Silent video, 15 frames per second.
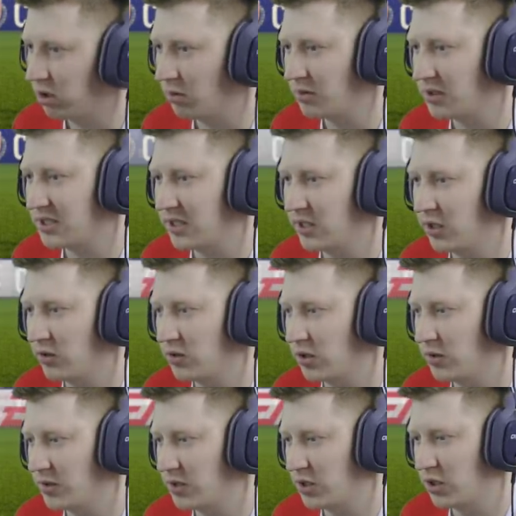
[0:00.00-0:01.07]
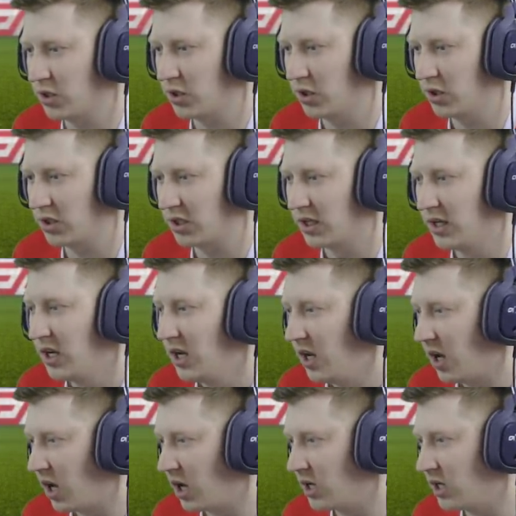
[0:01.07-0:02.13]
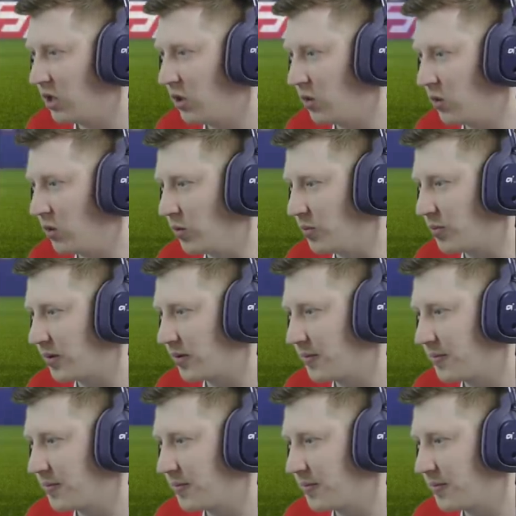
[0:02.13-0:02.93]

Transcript: I'm going to say no to Lewis Cook. Ayub.